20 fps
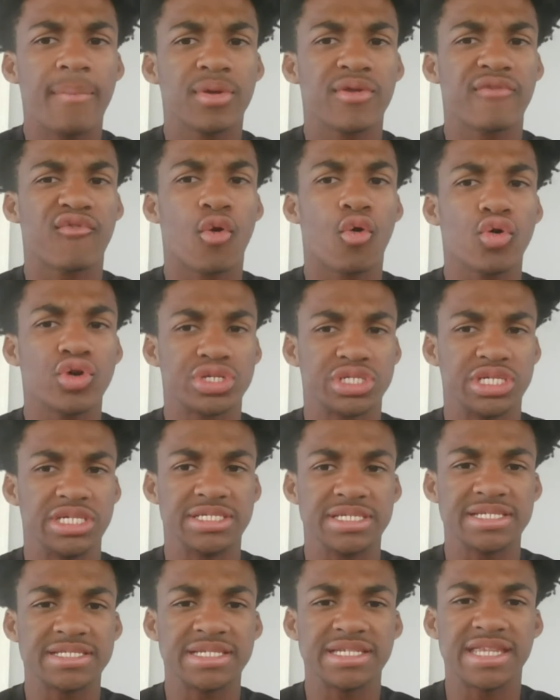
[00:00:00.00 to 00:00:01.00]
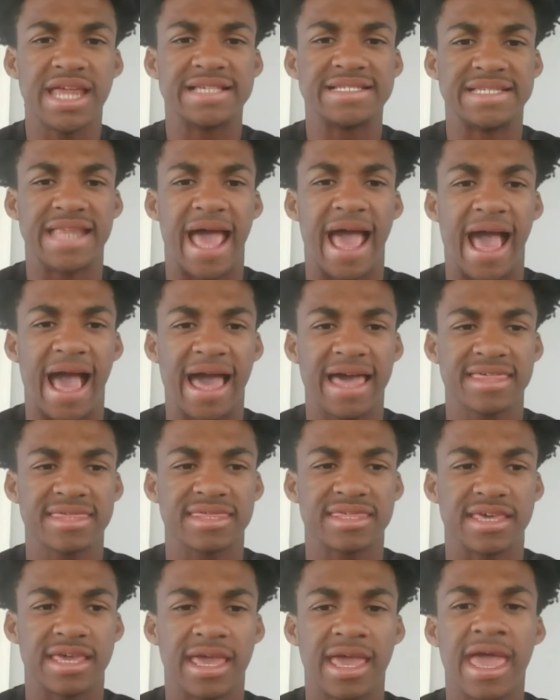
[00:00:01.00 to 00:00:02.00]
but of course he's listed as an
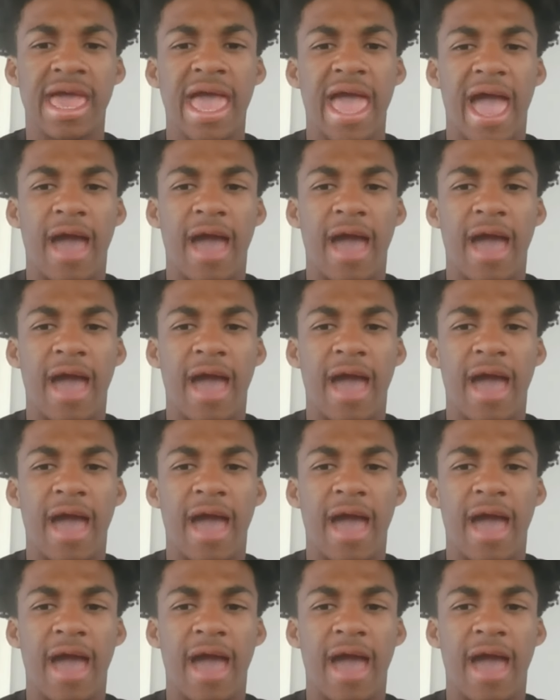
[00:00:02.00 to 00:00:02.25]
athlete.